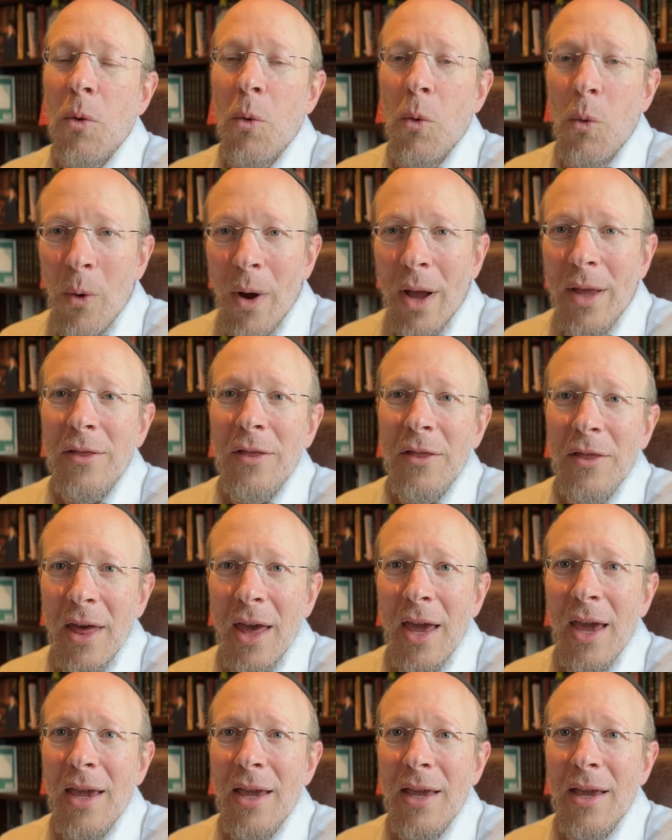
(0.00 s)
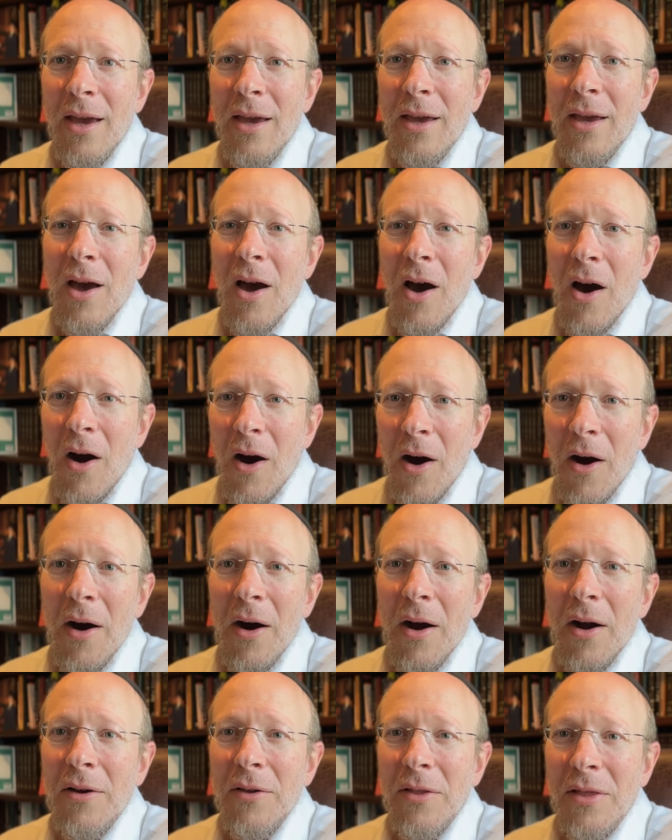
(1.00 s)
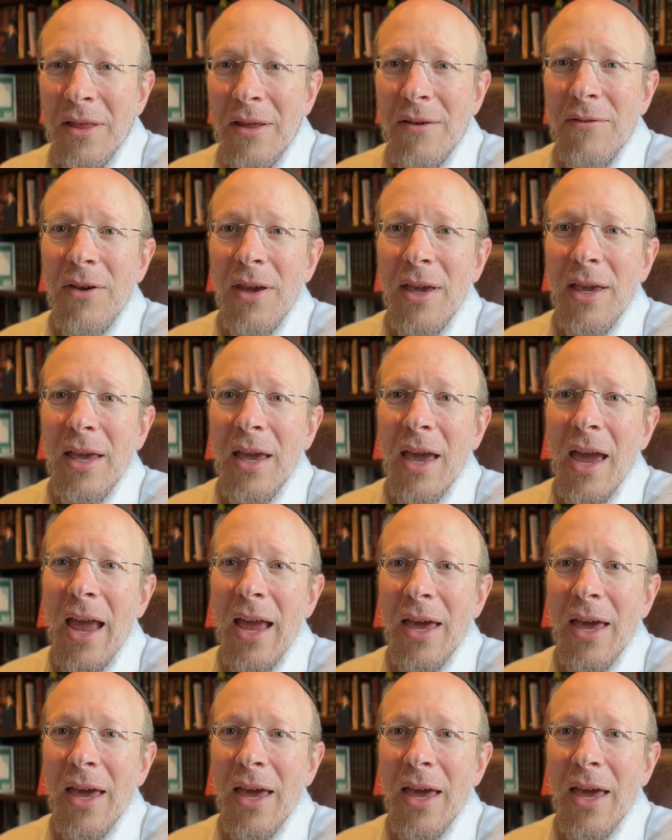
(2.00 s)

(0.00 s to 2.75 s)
when they are living